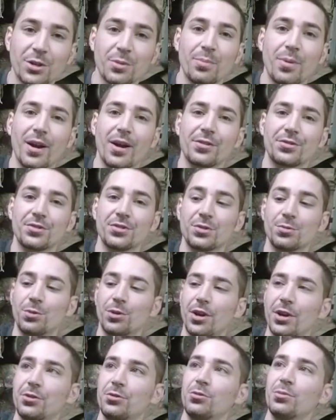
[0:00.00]
in comparison to
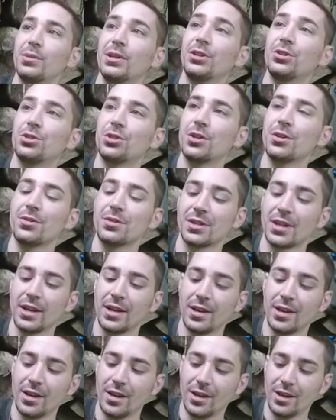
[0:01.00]
what I normally shoot,
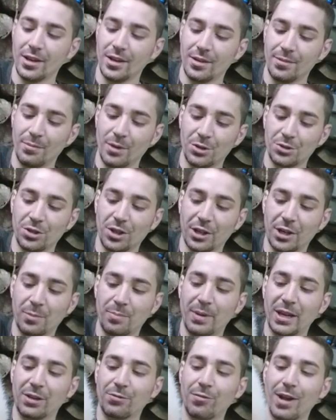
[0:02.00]
much like a
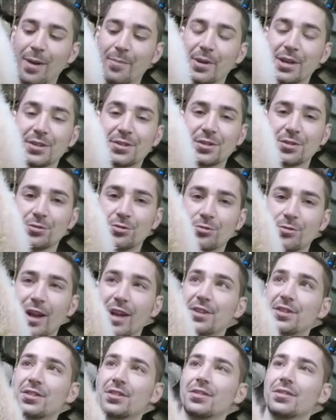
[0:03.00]
big rabbit and
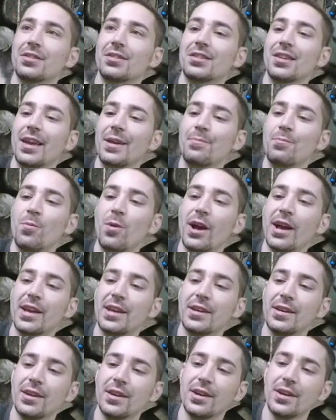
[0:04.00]
dressed in the same
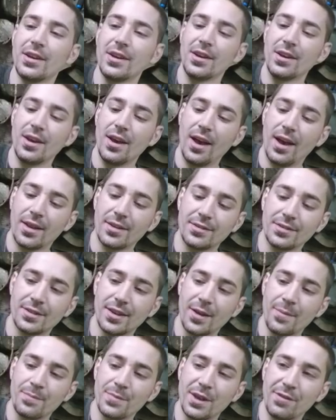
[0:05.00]
way. And
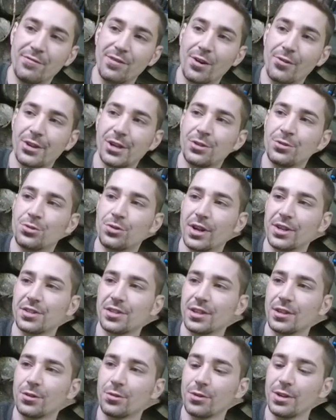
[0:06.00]
they're very
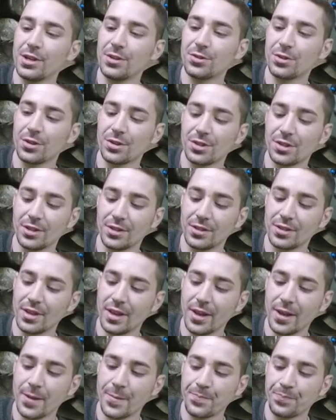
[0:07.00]
interesting creatures, and
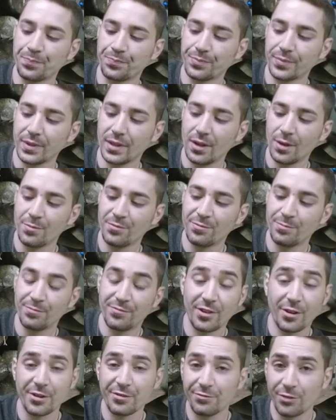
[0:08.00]
I'm
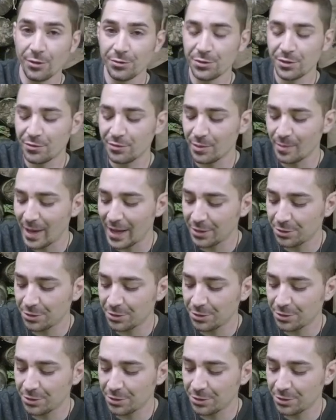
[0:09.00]
very fond of them